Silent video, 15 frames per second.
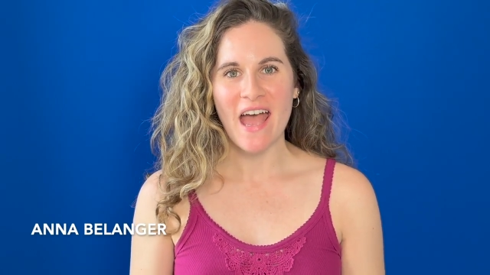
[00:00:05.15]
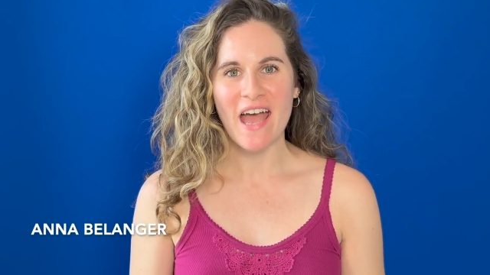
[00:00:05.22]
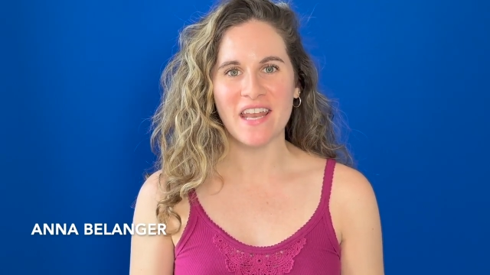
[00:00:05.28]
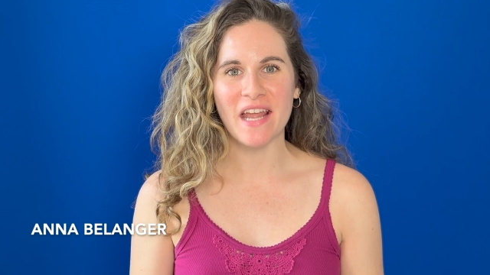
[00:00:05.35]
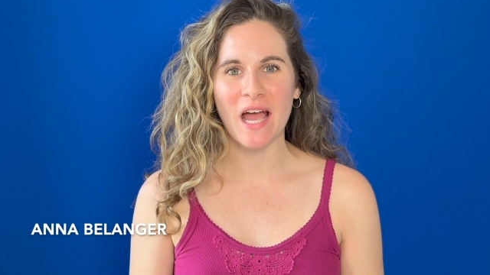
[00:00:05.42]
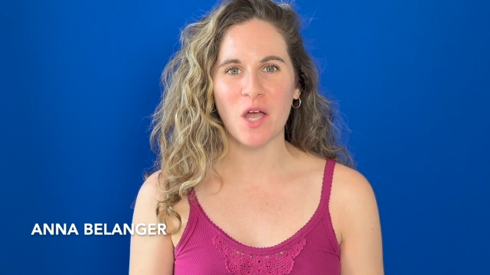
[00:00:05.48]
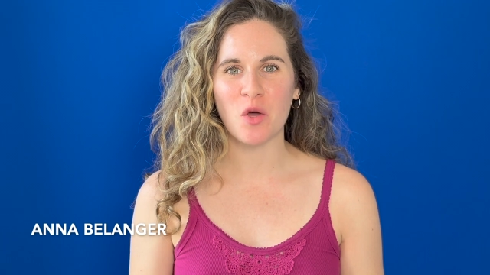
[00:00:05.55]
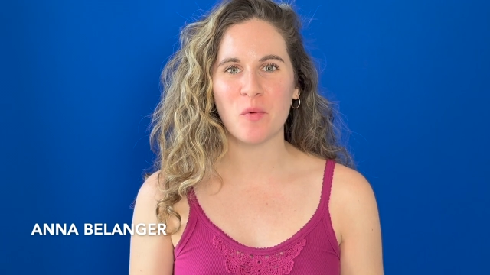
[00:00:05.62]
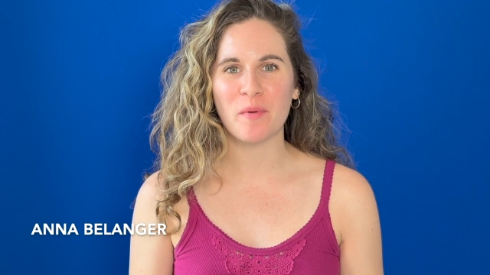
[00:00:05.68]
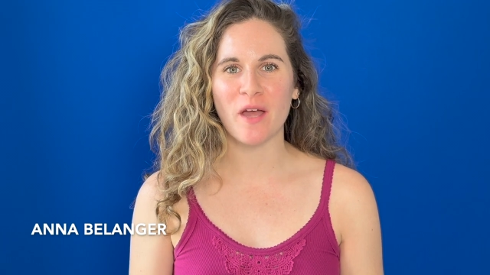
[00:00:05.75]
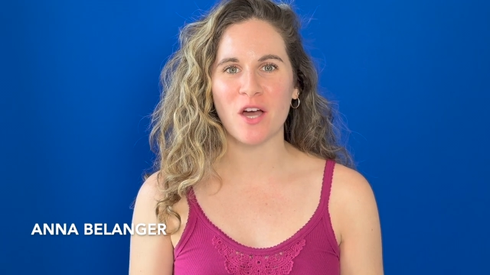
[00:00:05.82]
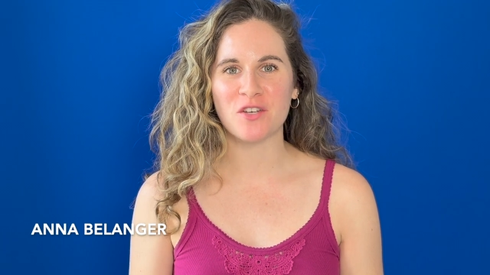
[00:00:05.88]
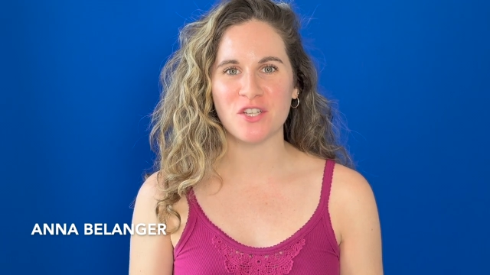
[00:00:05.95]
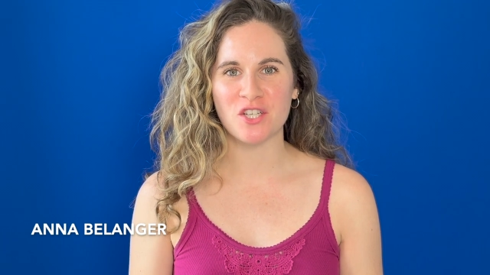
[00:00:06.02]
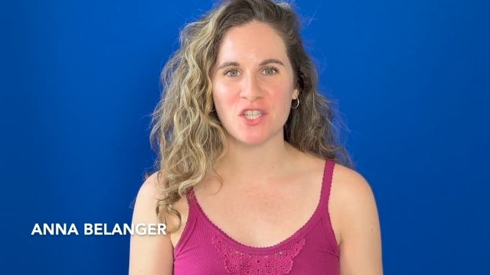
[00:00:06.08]
and I will be
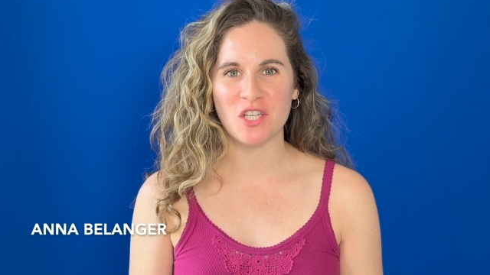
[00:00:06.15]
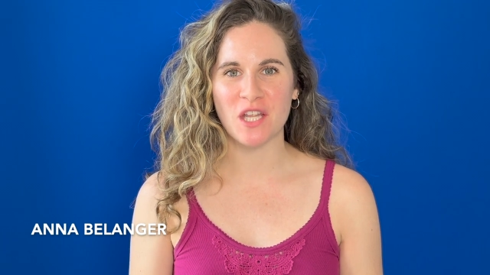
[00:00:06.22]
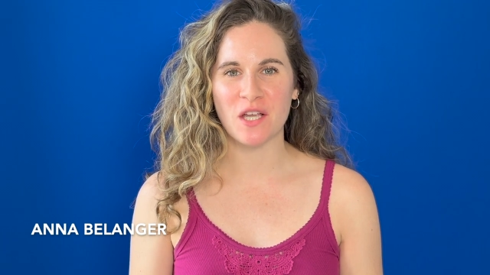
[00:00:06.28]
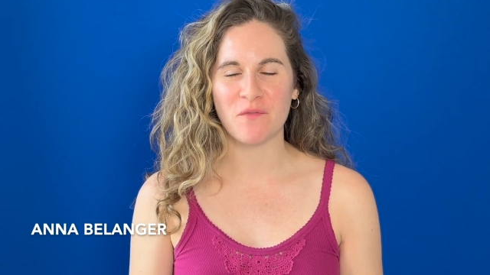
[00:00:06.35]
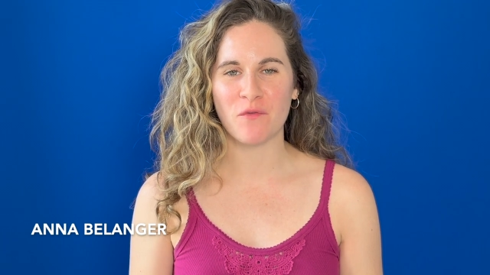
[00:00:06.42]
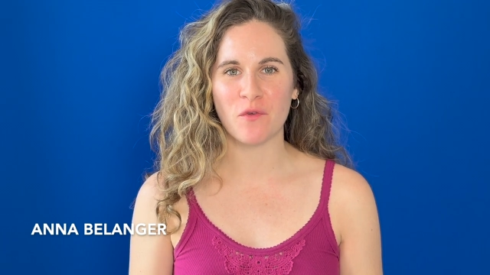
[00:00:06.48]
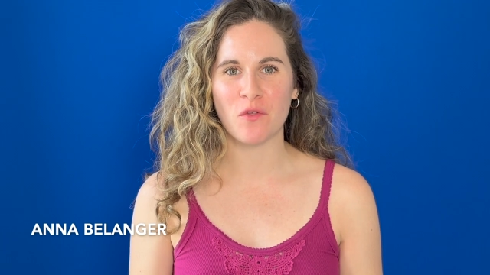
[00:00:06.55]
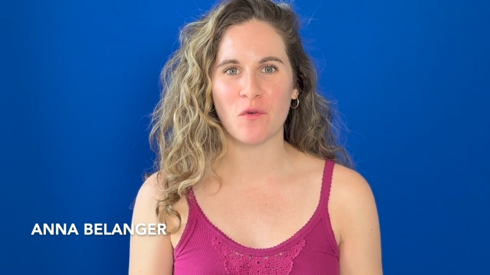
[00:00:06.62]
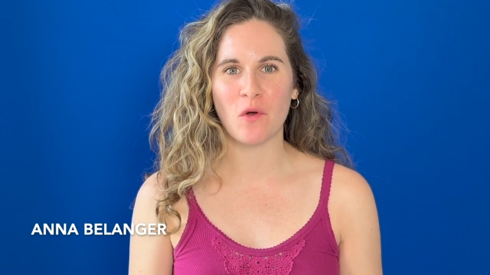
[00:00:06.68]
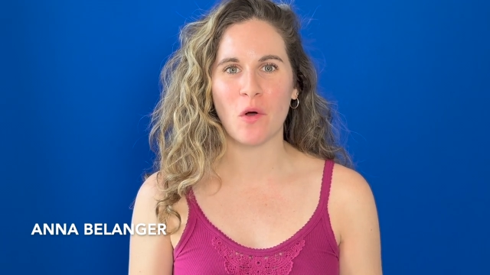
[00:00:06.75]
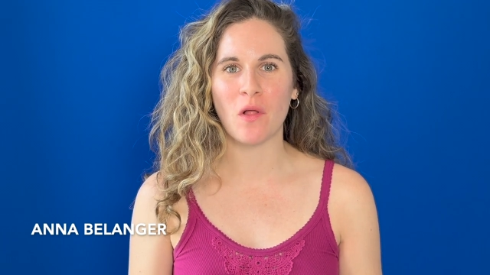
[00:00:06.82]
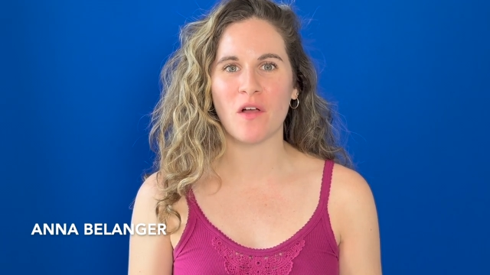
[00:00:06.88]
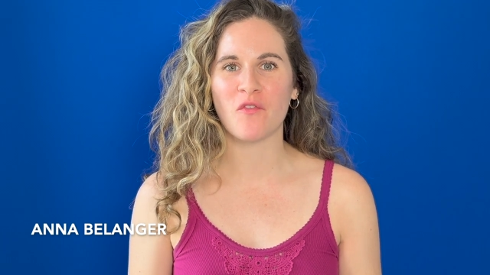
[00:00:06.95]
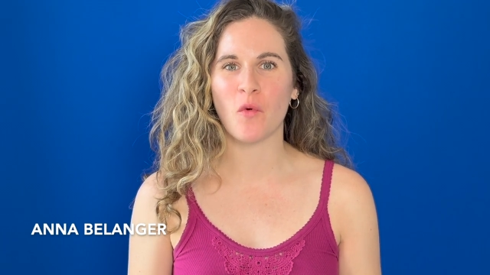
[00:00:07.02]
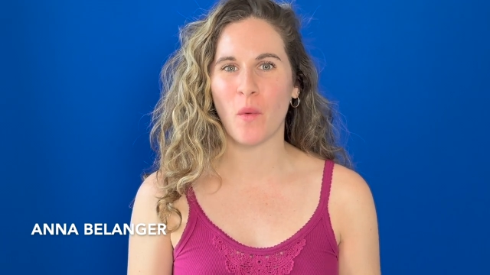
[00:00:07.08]
auditioning for the
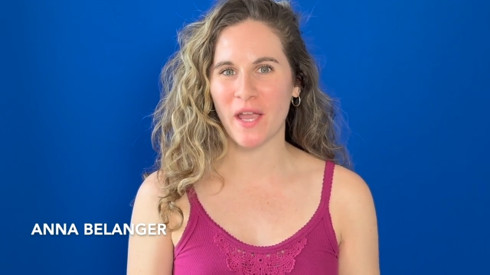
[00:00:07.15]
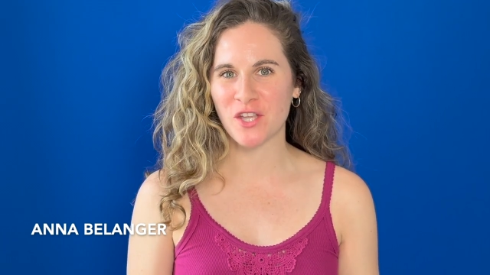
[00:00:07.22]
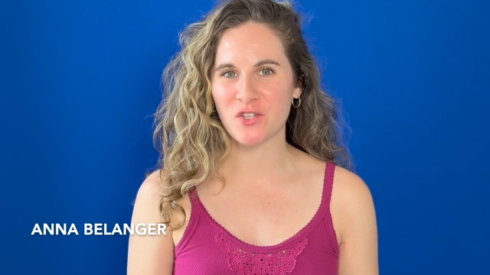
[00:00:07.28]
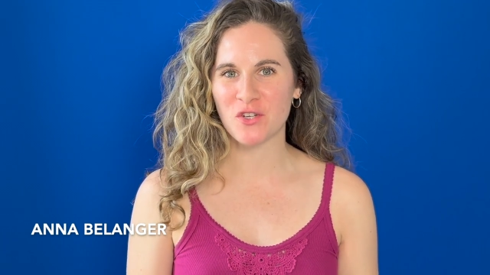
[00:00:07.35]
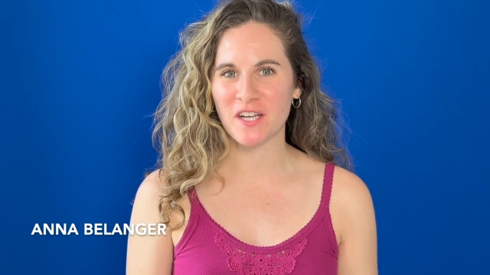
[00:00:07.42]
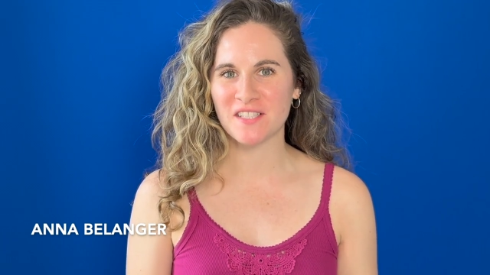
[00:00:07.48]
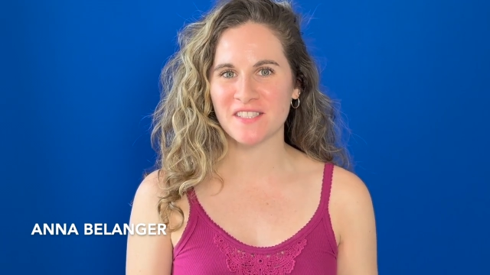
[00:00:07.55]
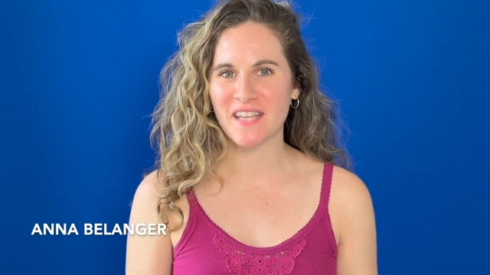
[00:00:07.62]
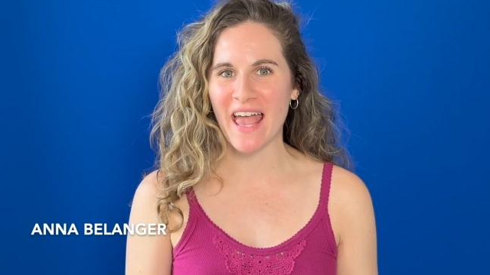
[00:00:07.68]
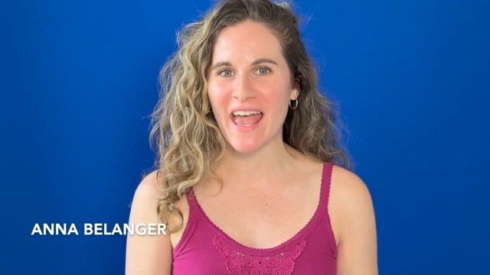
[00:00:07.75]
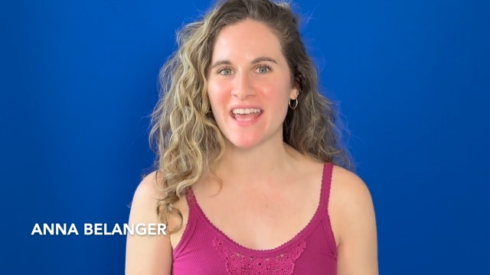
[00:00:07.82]
role of waitress